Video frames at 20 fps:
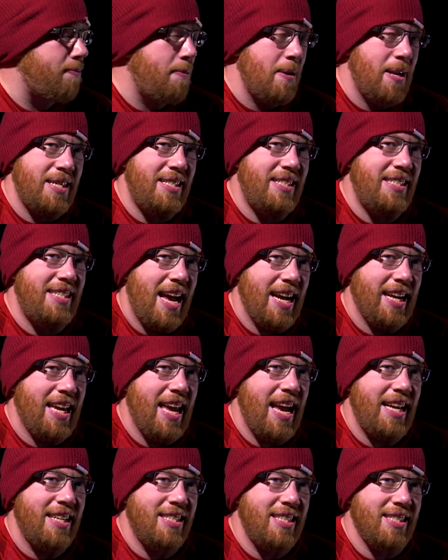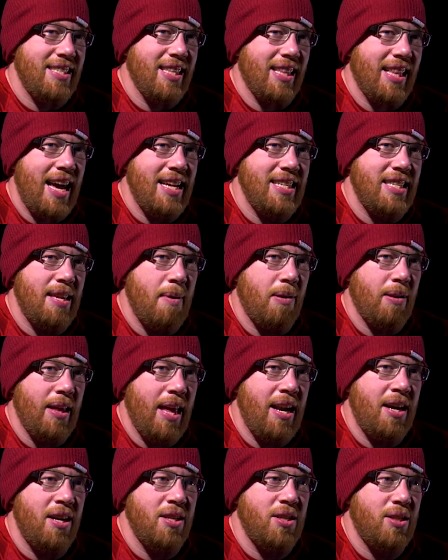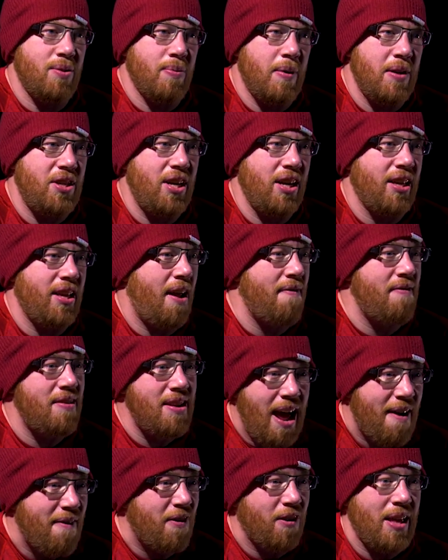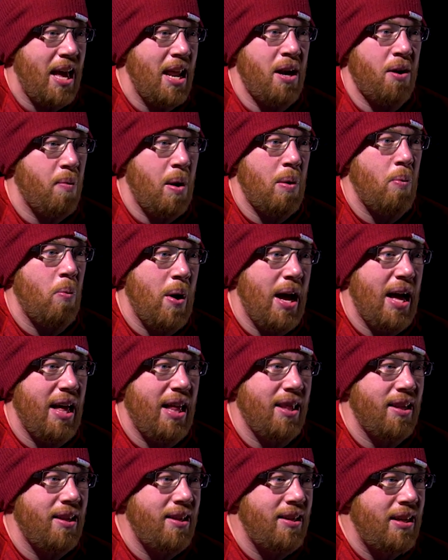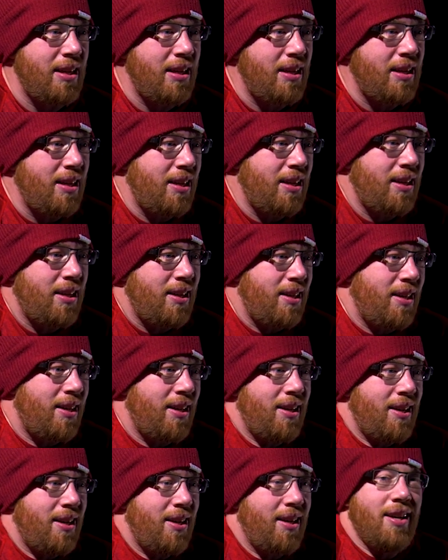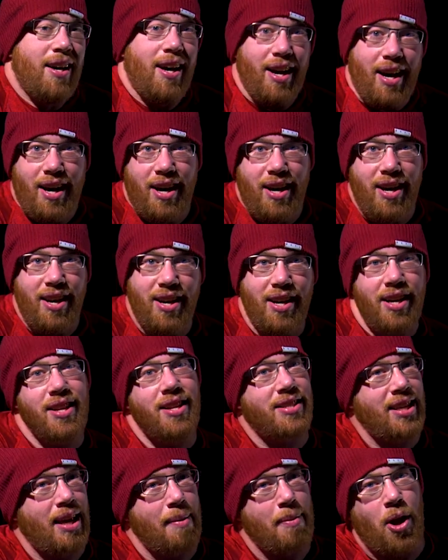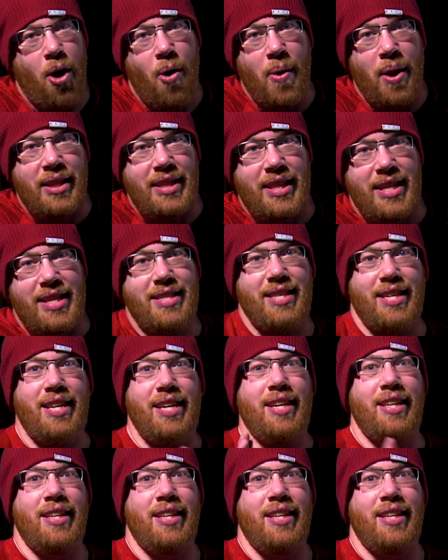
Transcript: been a decade since the last time I landed a switch heel. I've never landed one well. Let's keep going at this.